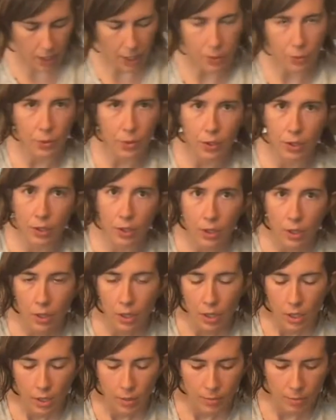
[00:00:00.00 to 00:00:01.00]
our
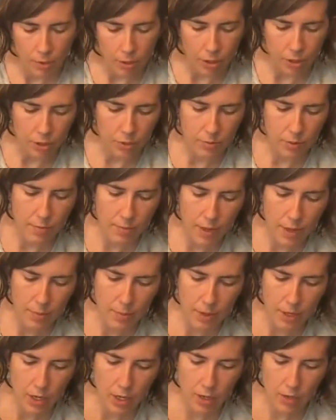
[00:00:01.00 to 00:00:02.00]
parchment
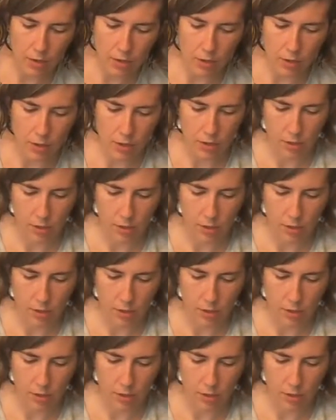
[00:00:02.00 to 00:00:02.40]
paper out.